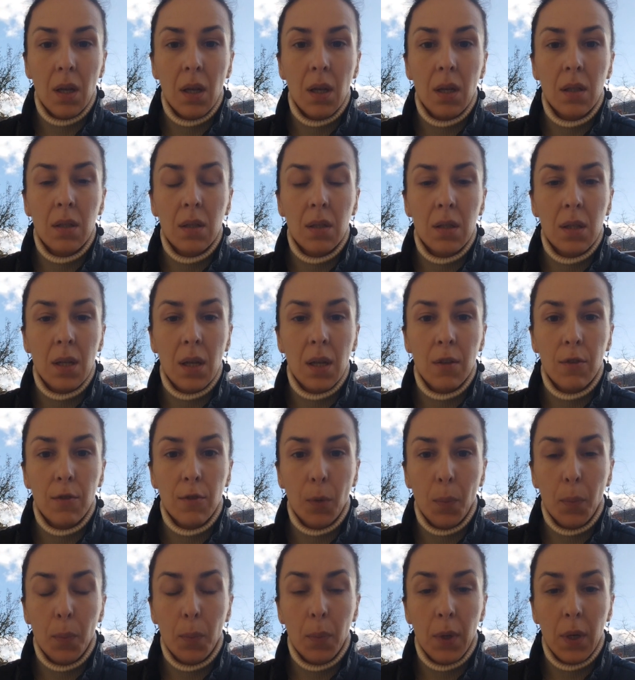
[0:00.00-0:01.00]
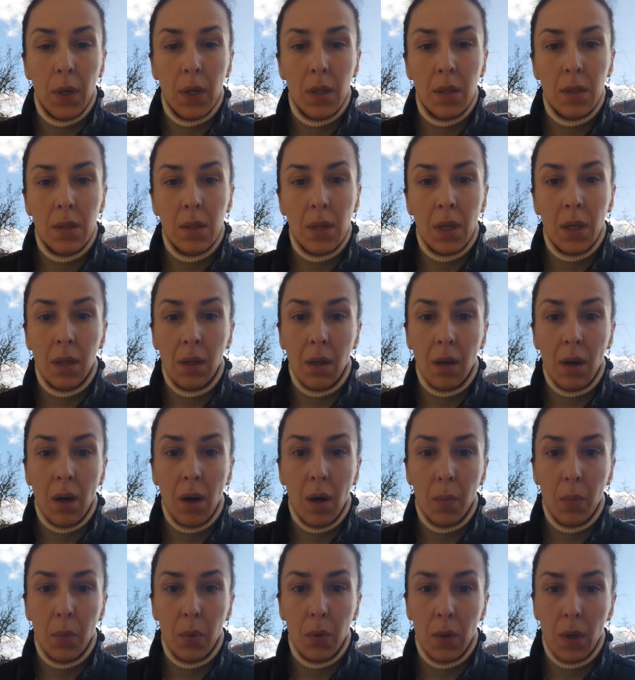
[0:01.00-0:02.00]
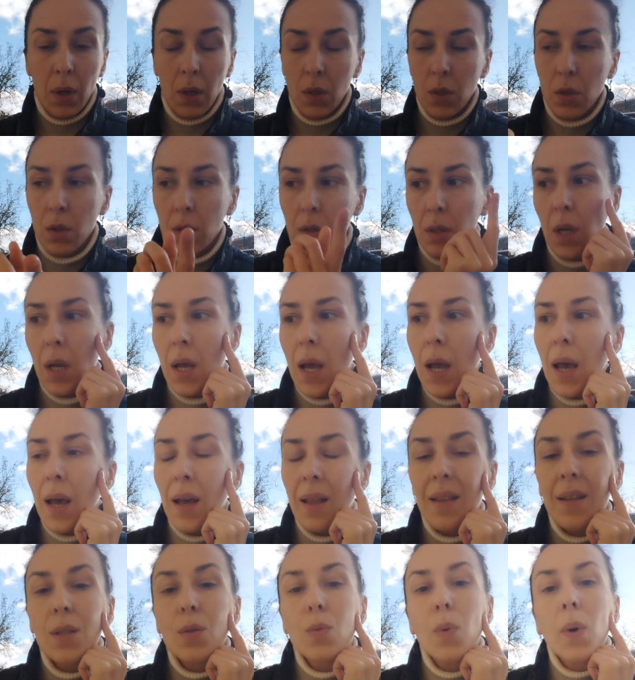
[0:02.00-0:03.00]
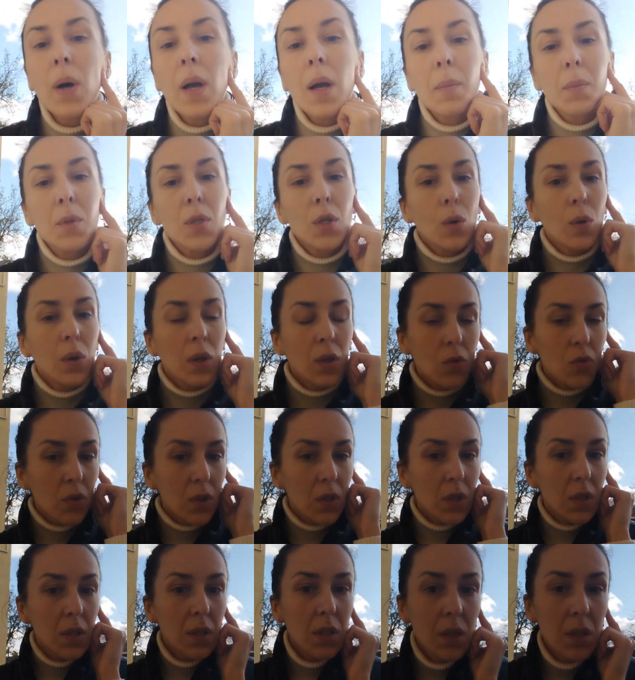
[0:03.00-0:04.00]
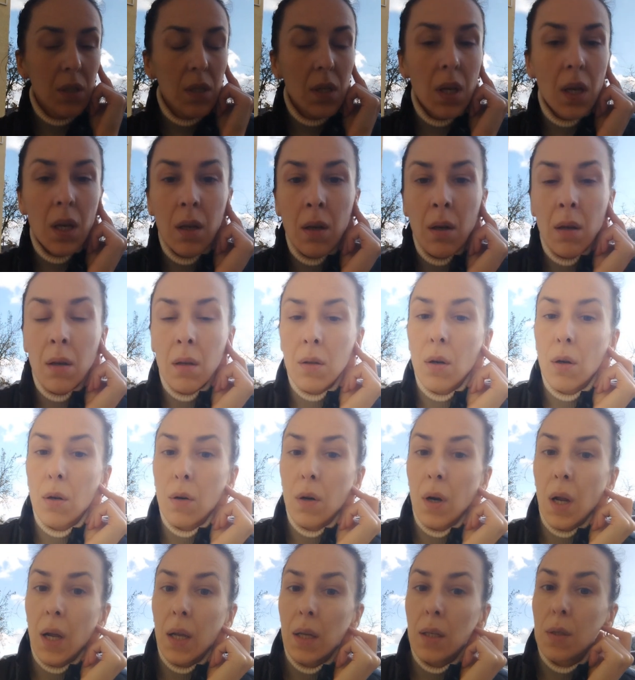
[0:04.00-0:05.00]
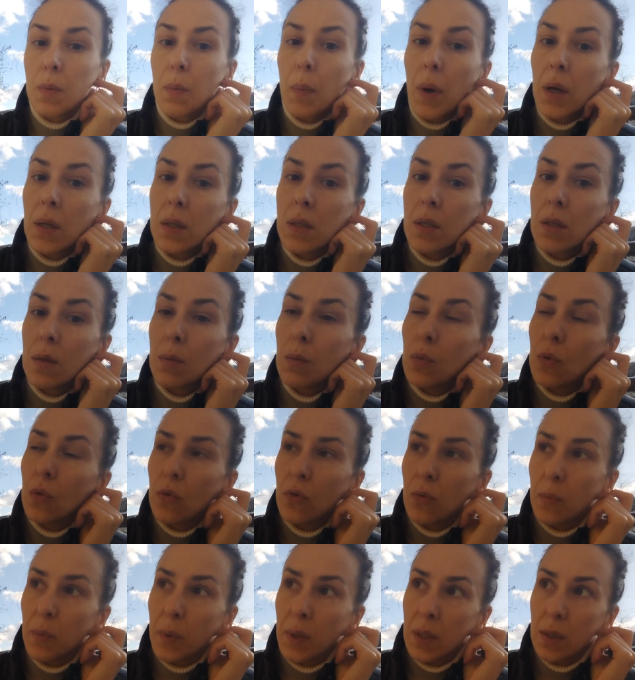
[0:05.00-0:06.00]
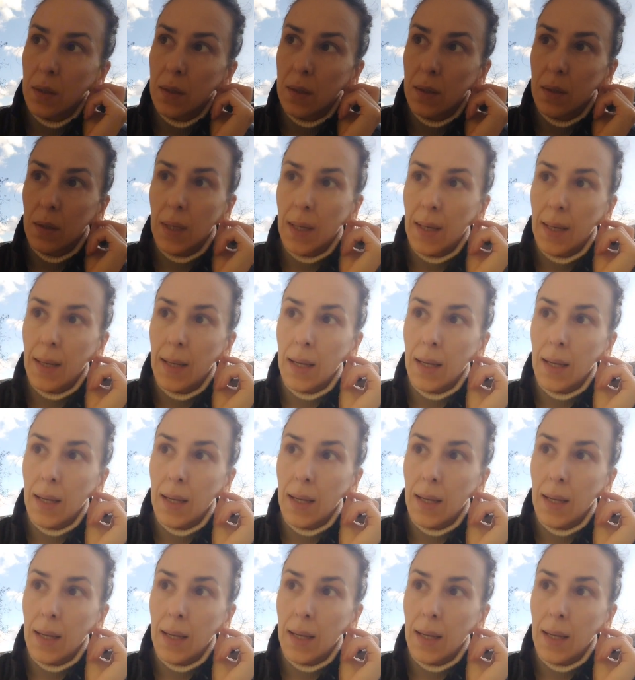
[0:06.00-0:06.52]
and stand for peace and cooperation. That's why I'm so interested in right party movement.